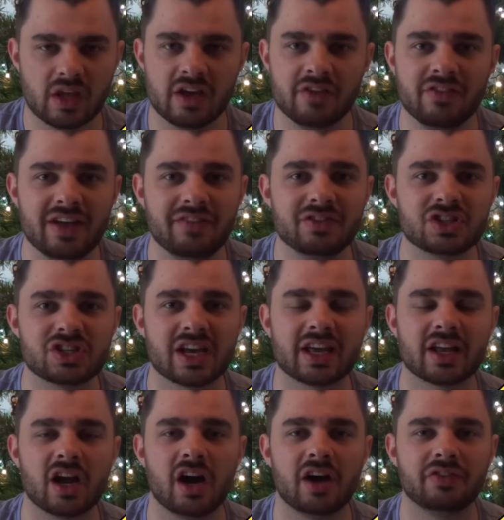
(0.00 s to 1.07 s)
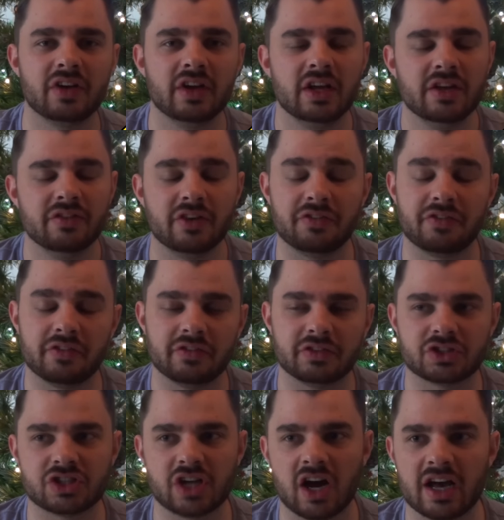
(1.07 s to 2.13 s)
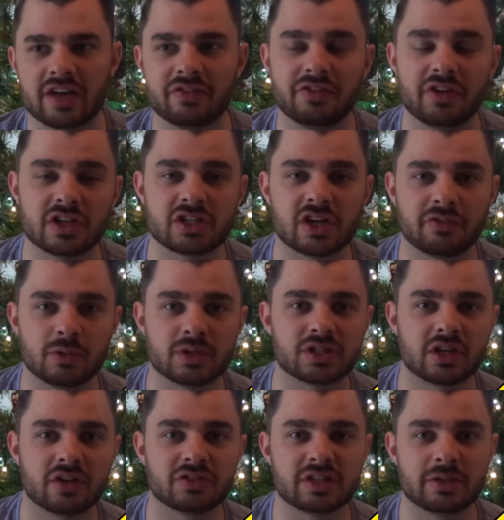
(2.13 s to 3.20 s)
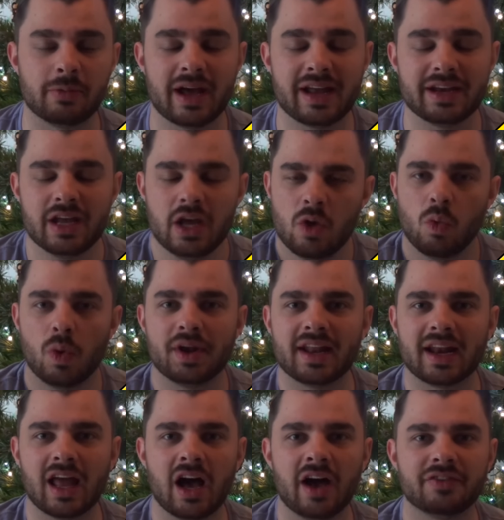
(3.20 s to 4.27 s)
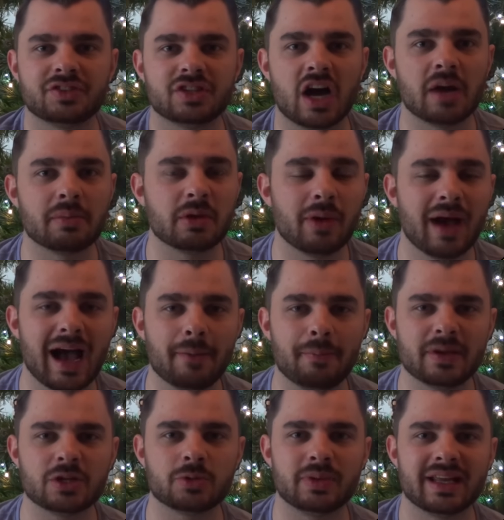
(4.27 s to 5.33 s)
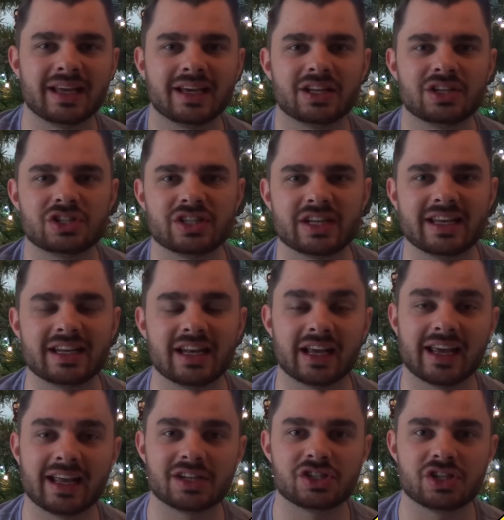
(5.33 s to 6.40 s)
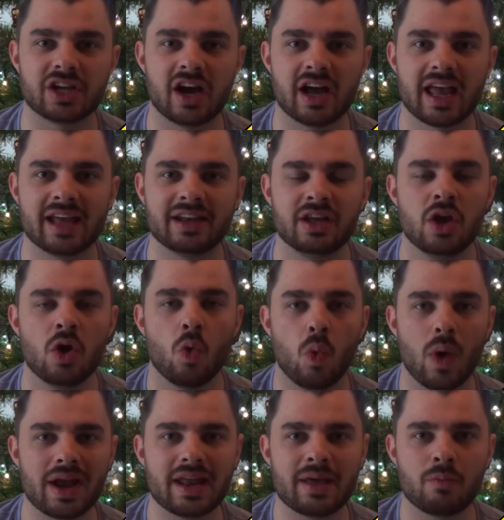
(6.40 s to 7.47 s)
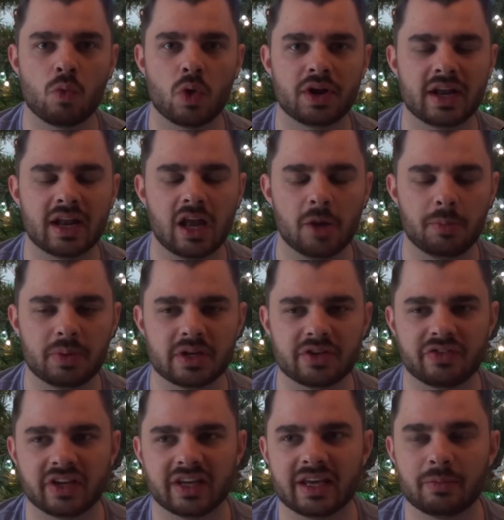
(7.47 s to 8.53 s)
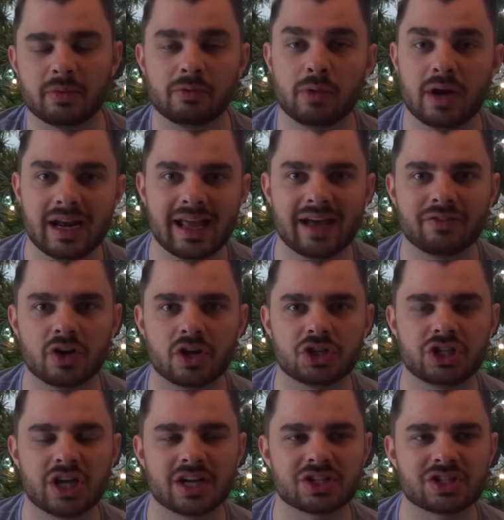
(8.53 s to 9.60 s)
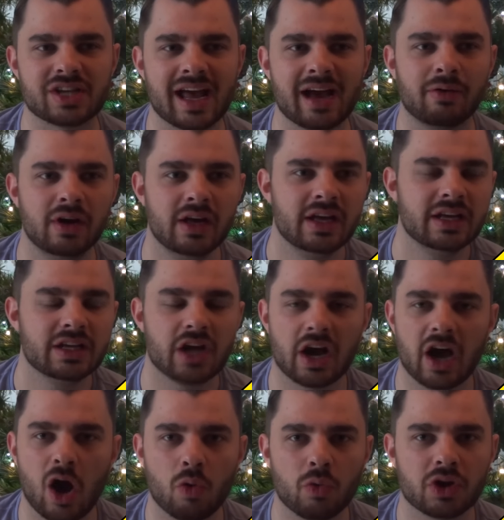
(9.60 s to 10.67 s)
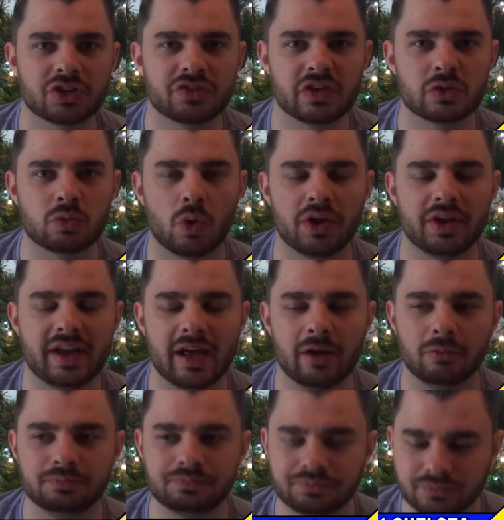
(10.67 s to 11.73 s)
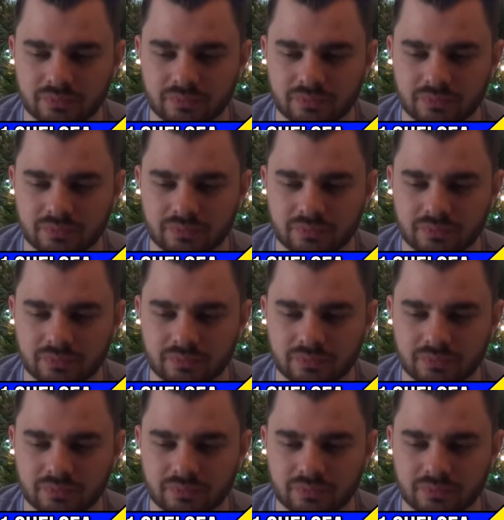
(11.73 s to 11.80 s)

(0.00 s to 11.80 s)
And then the second half started, the first half whistle obviously went, 1-0 at half time. You were happy because we didn't concede like against United, went in 1-0 up, and you're thinking, we really have got a chance now. Hold on to this 1-0,